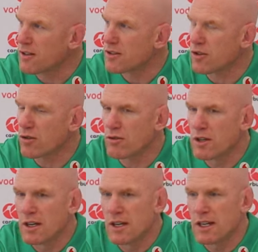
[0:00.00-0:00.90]
So,
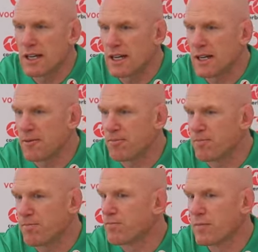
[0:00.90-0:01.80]

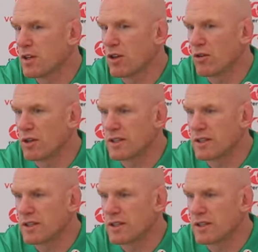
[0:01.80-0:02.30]
you know,